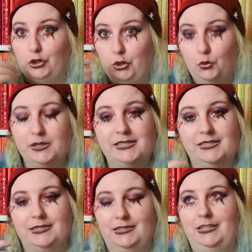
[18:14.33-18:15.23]
you
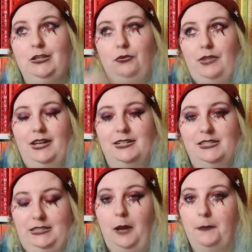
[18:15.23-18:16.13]
then
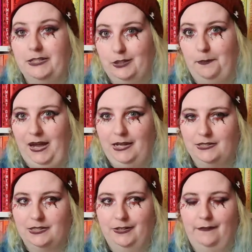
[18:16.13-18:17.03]
establish a
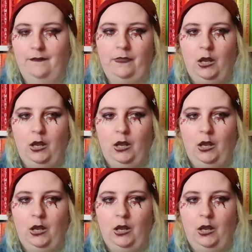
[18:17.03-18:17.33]
pattern